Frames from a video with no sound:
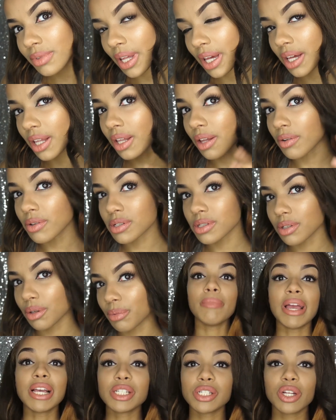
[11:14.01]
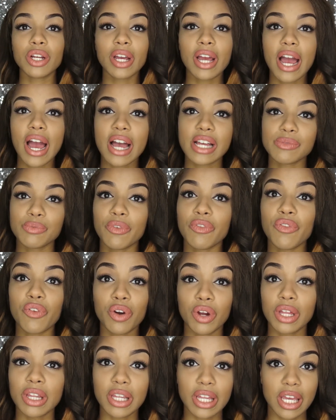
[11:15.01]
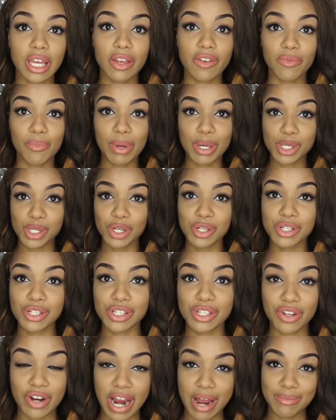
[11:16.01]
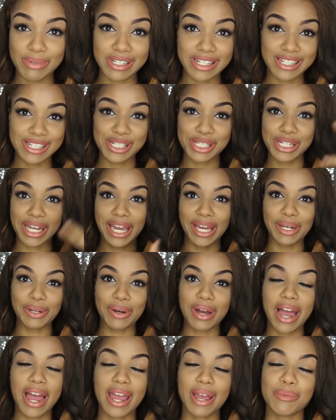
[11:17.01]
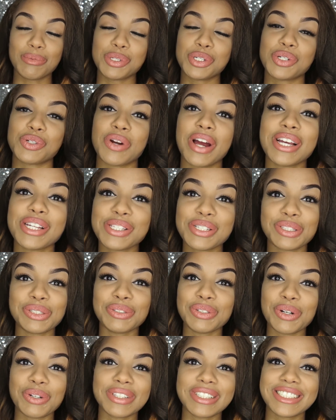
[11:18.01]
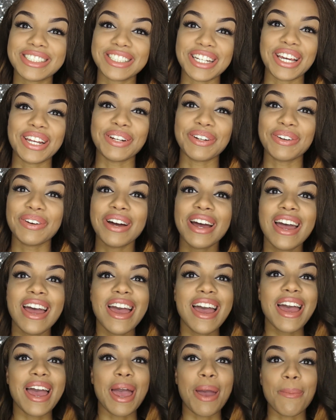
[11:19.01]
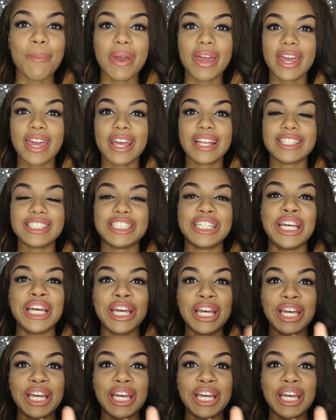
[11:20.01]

so make sure you guys, before you leave, make sure you subscribe to this channel. I am trying to grow this channel and make it